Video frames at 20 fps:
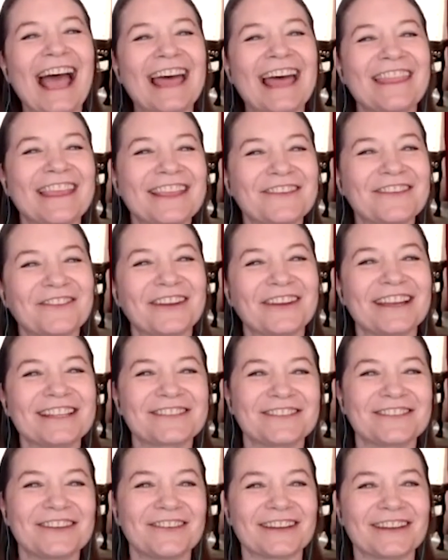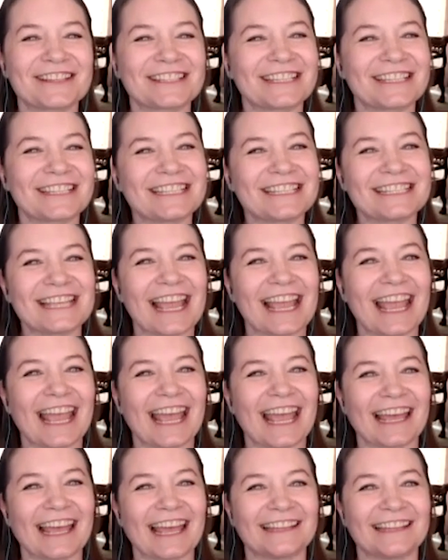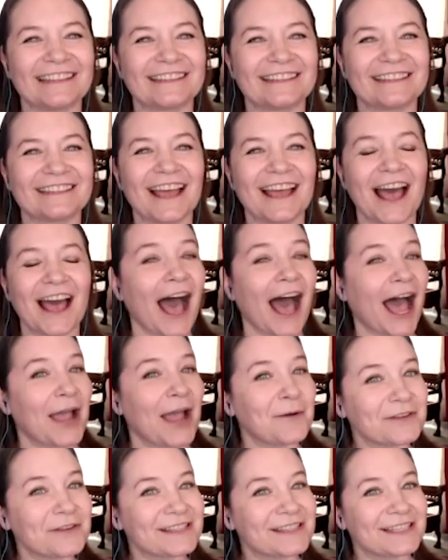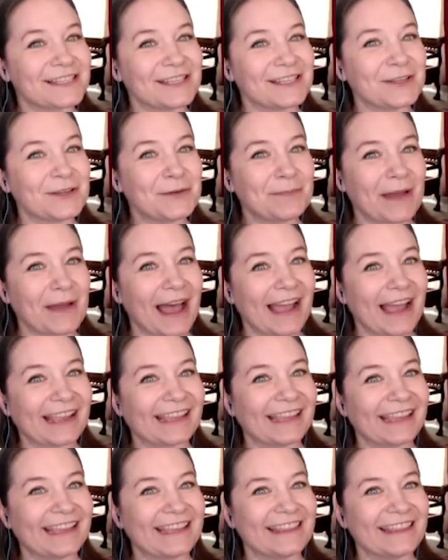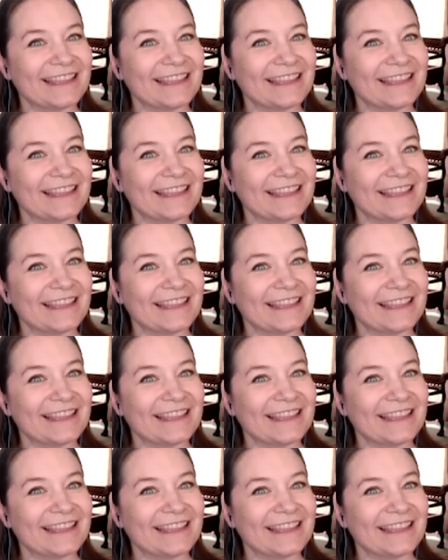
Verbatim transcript: and thank you for answering questions. And I will see you back in